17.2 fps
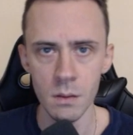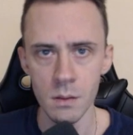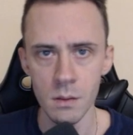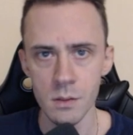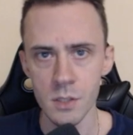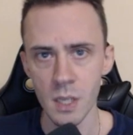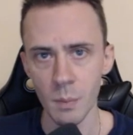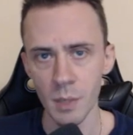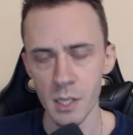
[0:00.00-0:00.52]

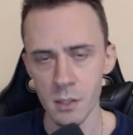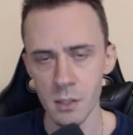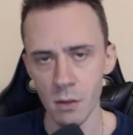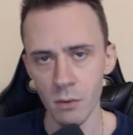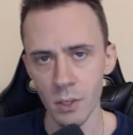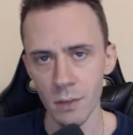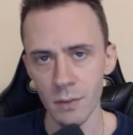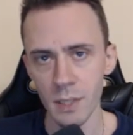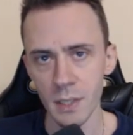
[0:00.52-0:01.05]
Sup guys,
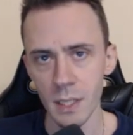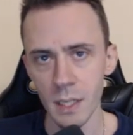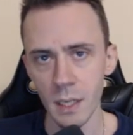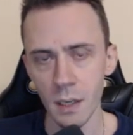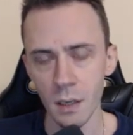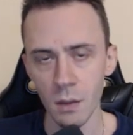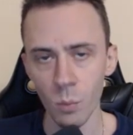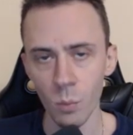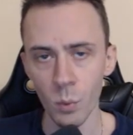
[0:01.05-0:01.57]
over
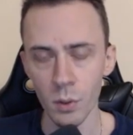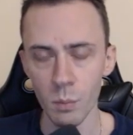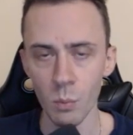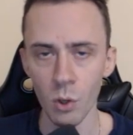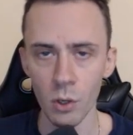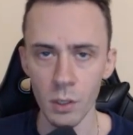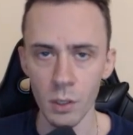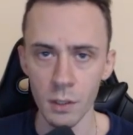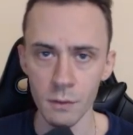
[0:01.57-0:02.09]
here with
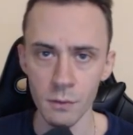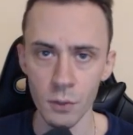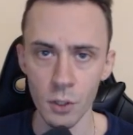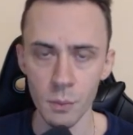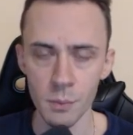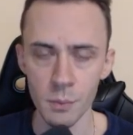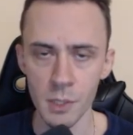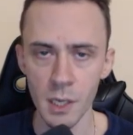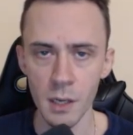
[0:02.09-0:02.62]
more
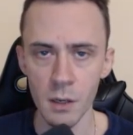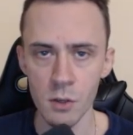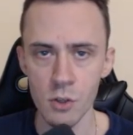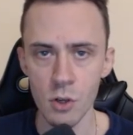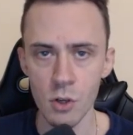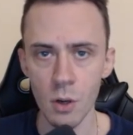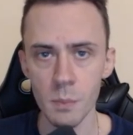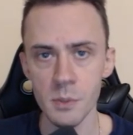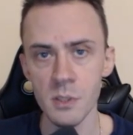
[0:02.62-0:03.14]
confirmed
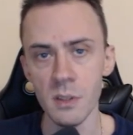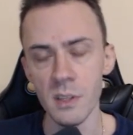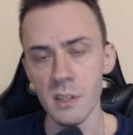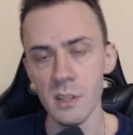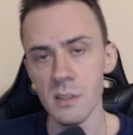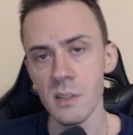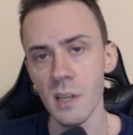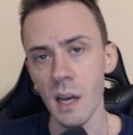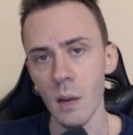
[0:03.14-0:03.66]
airdrops.
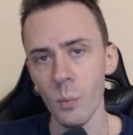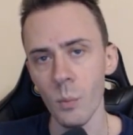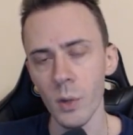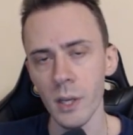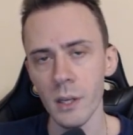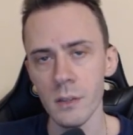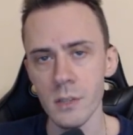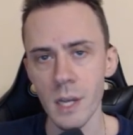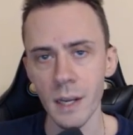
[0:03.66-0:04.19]
This time we're
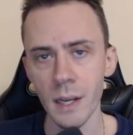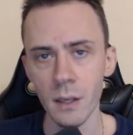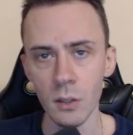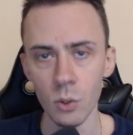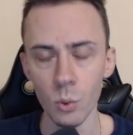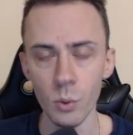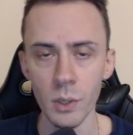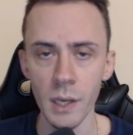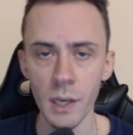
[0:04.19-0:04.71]
gonna take a
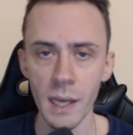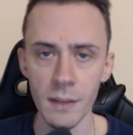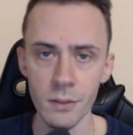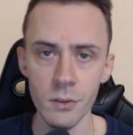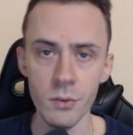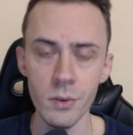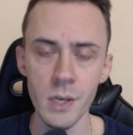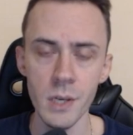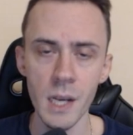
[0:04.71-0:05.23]
look at
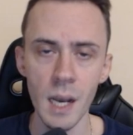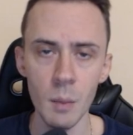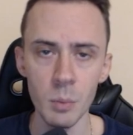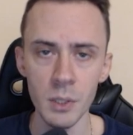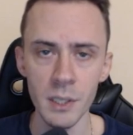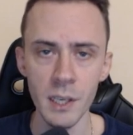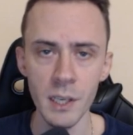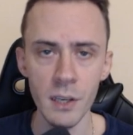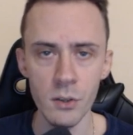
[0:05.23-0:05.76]
3
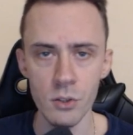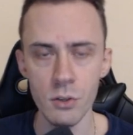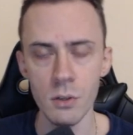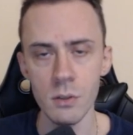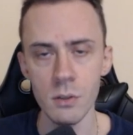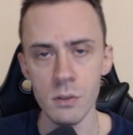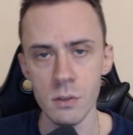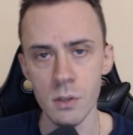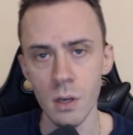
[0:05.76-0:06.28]

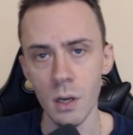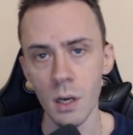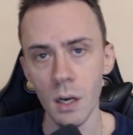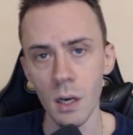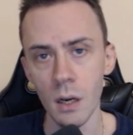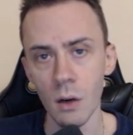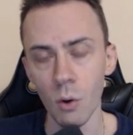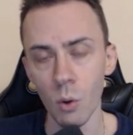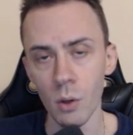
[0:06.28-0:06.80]
applications
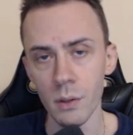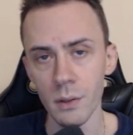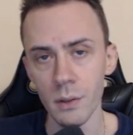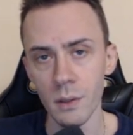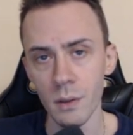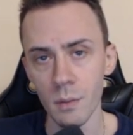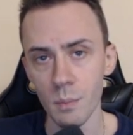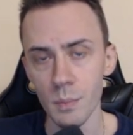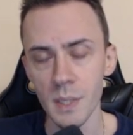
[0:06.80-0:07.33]

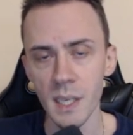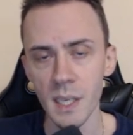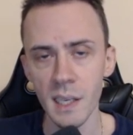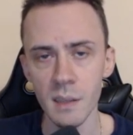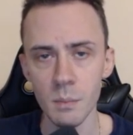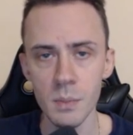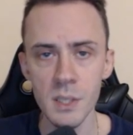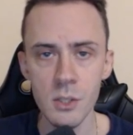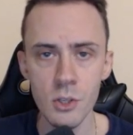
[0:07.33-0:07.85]
on
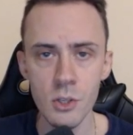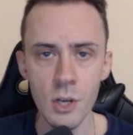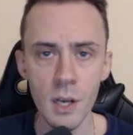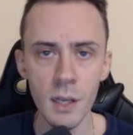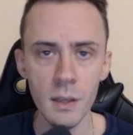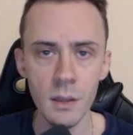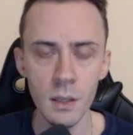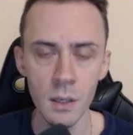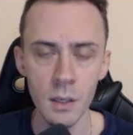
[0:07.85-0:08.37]
BNB
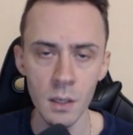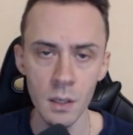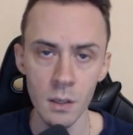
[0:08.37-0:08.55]
Chain.